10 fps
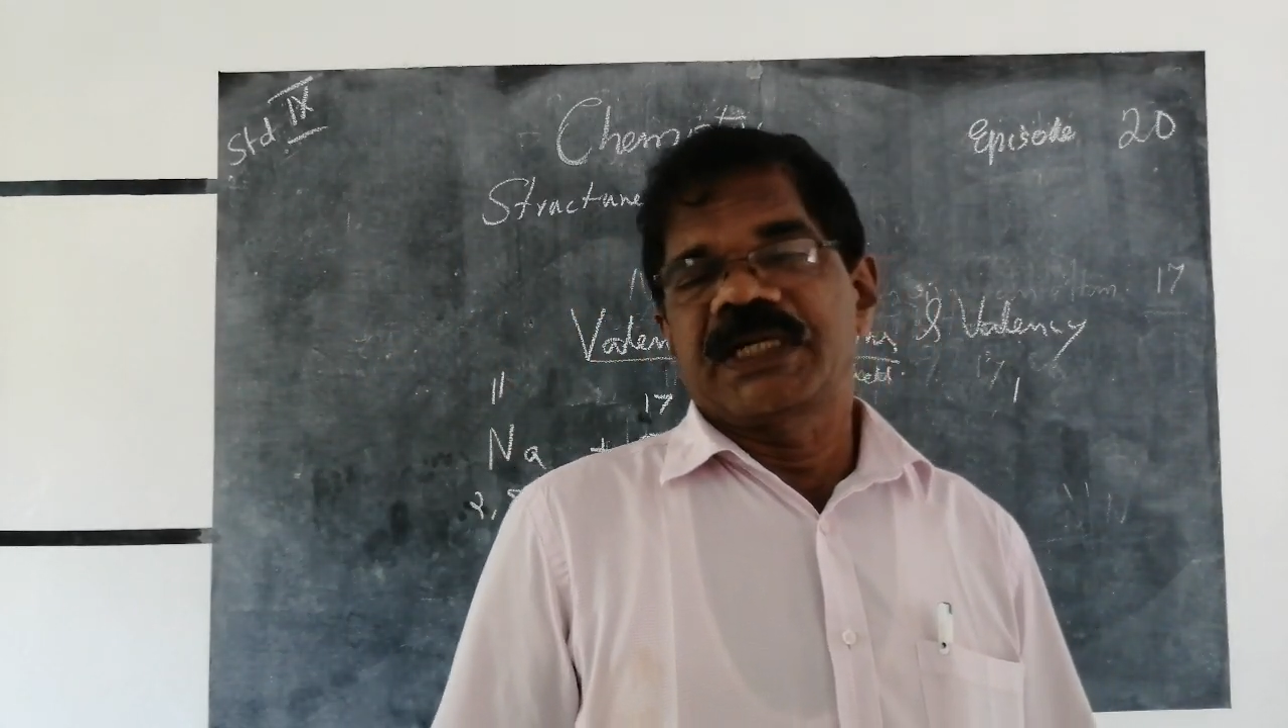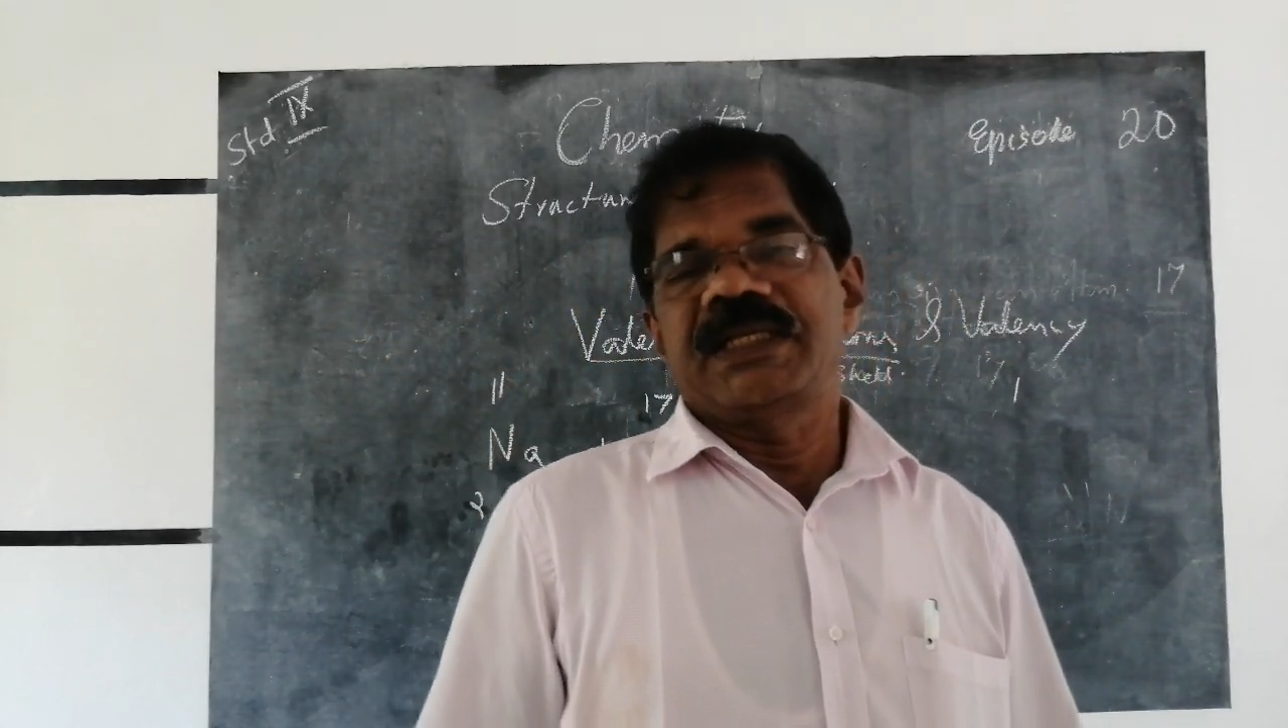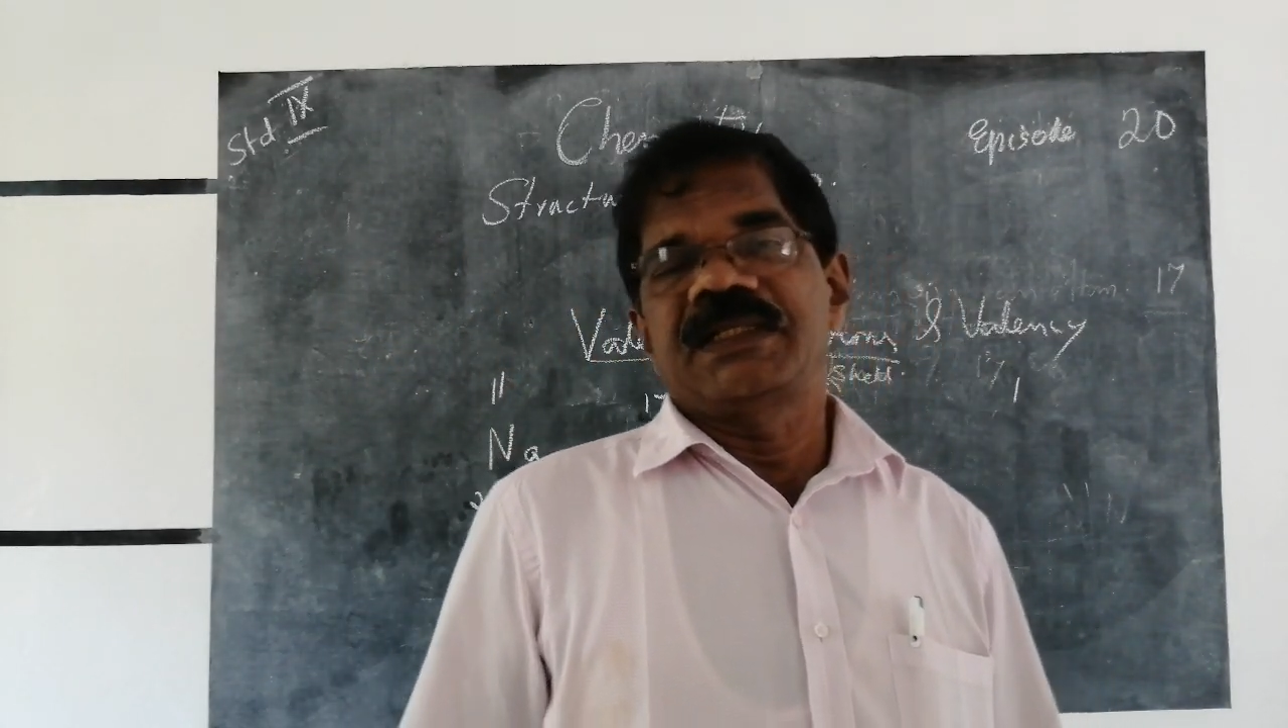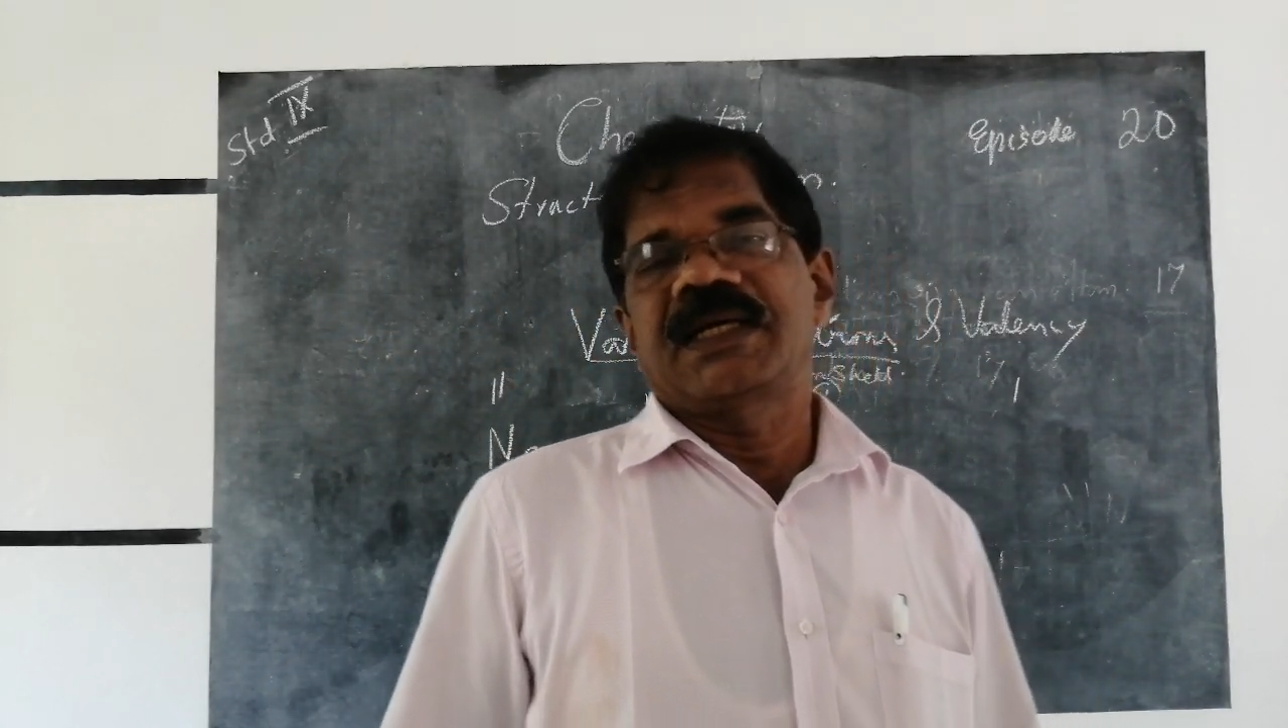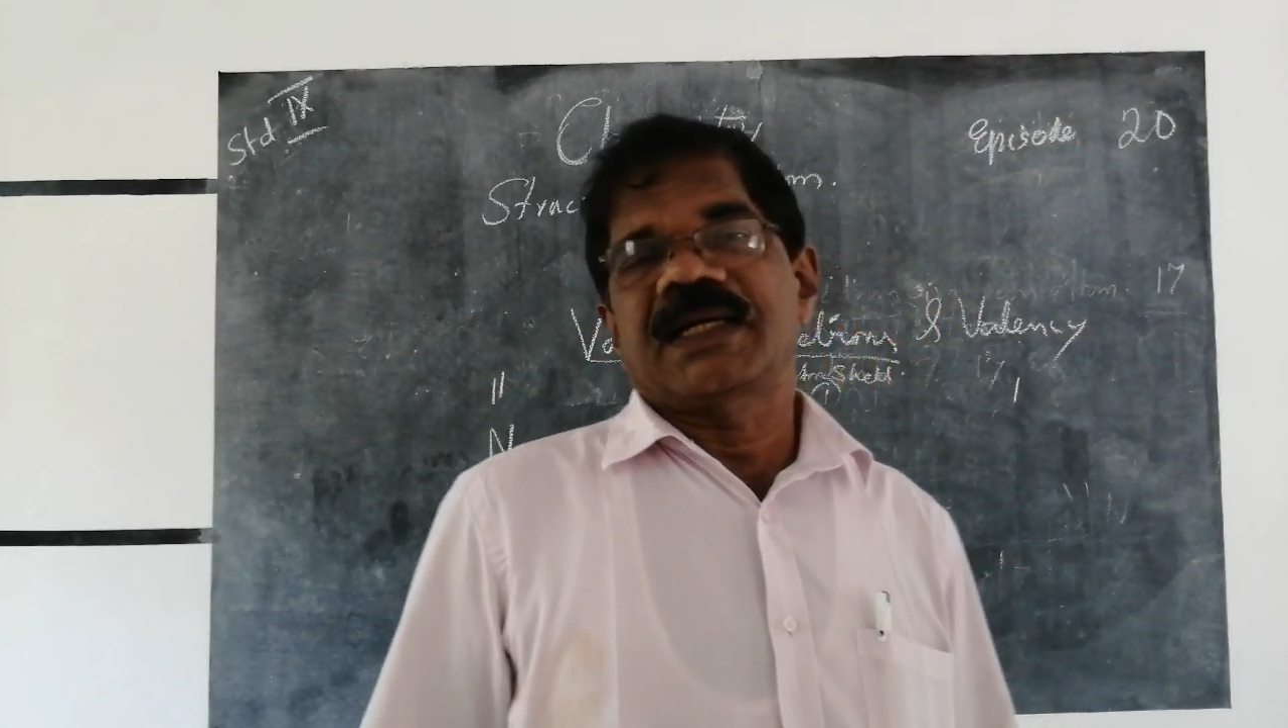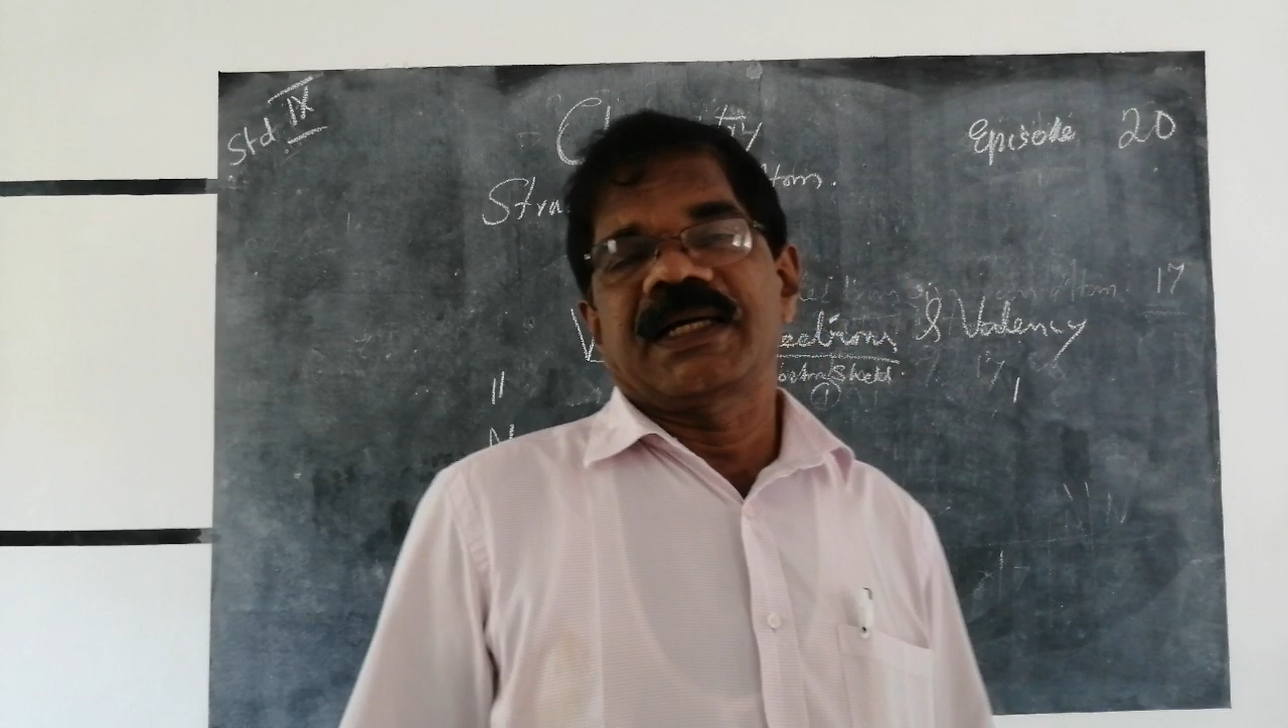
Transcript: to study in the